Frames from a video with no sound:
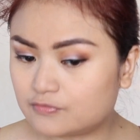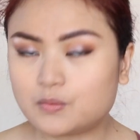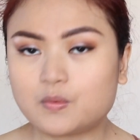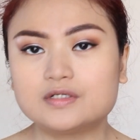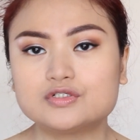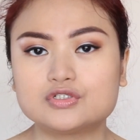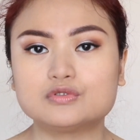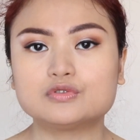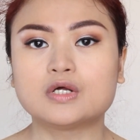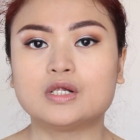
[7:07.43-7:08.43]
If you wanted
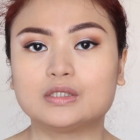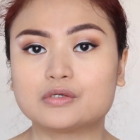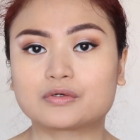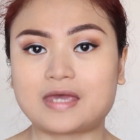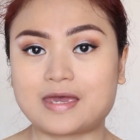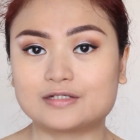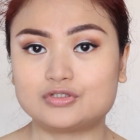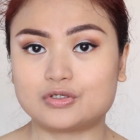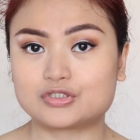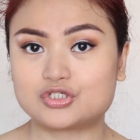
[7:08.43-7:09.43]
to
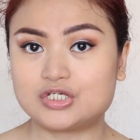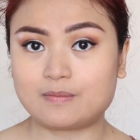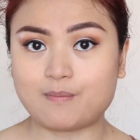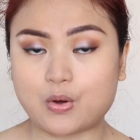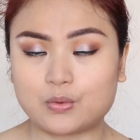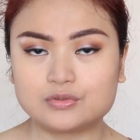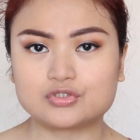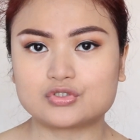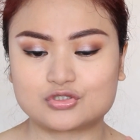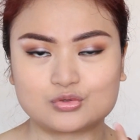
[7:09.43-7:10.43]
locate your
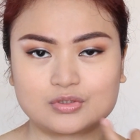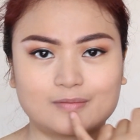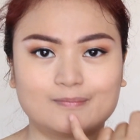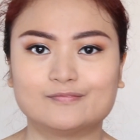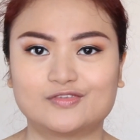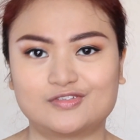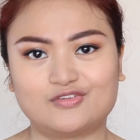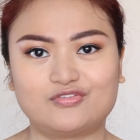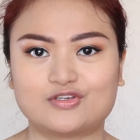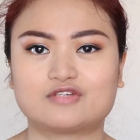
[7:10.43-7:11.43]
cheekbone, you just do the
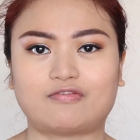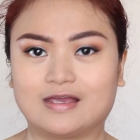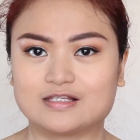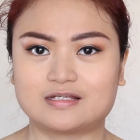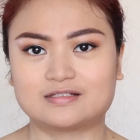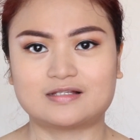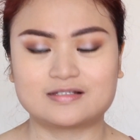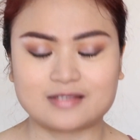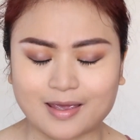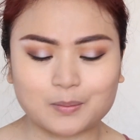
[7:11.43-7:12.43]
fish face, as
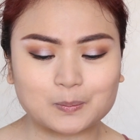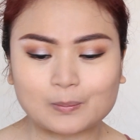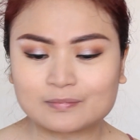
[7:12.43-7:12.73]
they say.